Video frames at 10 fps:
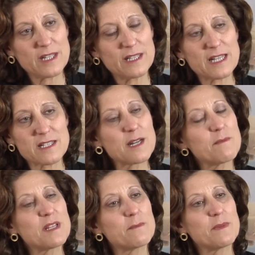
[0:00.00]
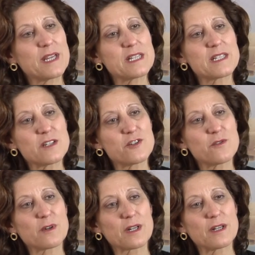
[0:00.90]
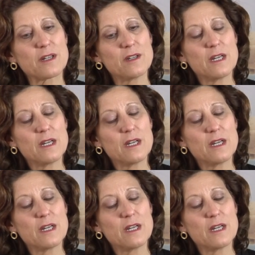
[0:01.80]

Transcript: And that's going to be the biggest issue we're going